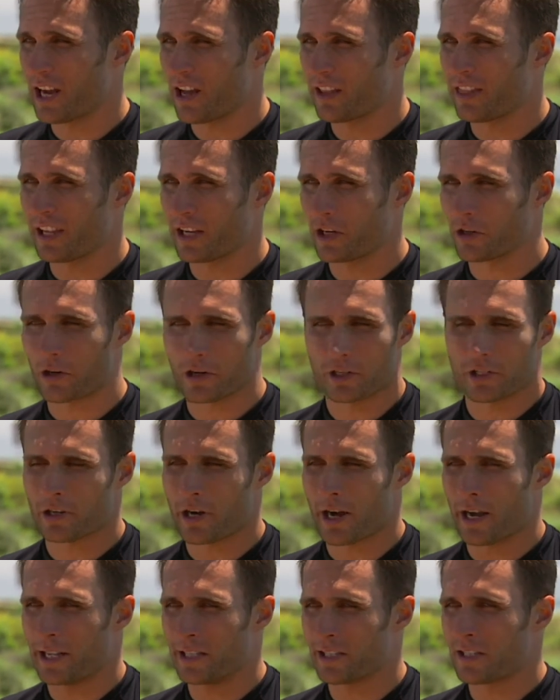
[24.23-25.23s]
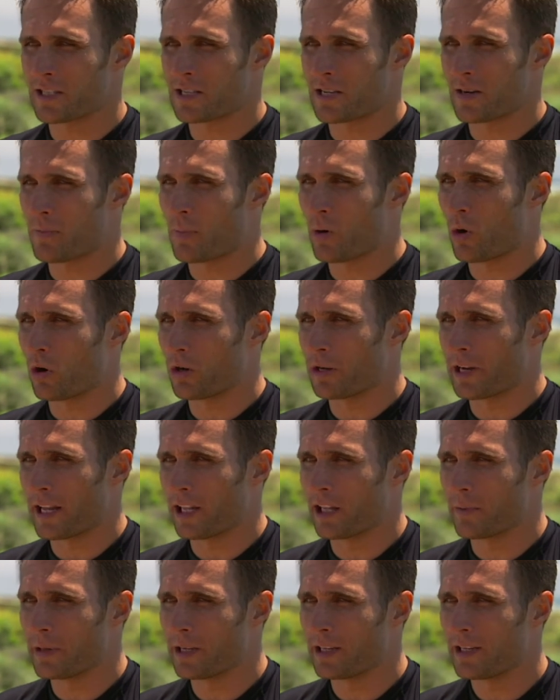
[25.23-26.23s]
I think cross training is an important
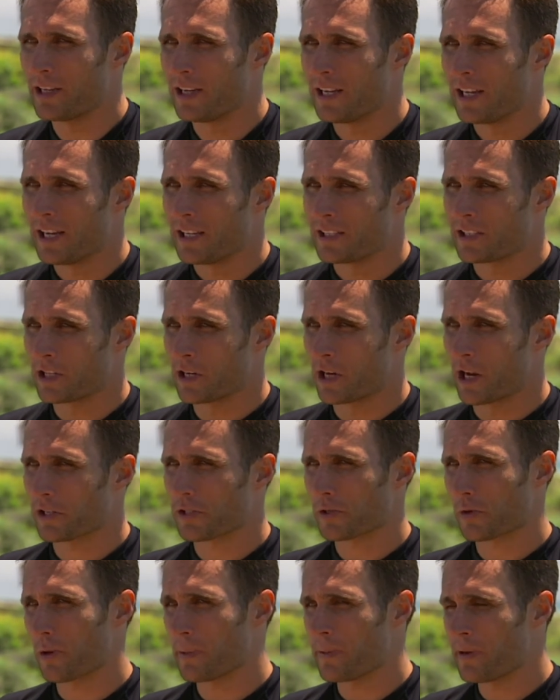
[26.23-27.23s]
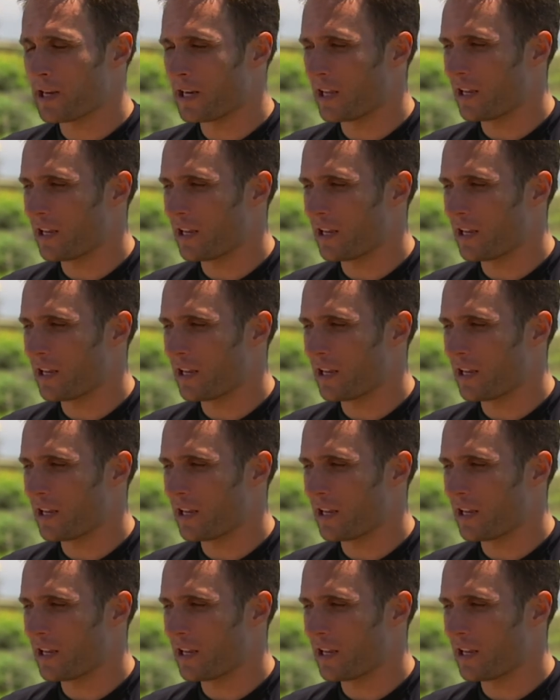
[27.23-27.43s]
element to, you know, swimming.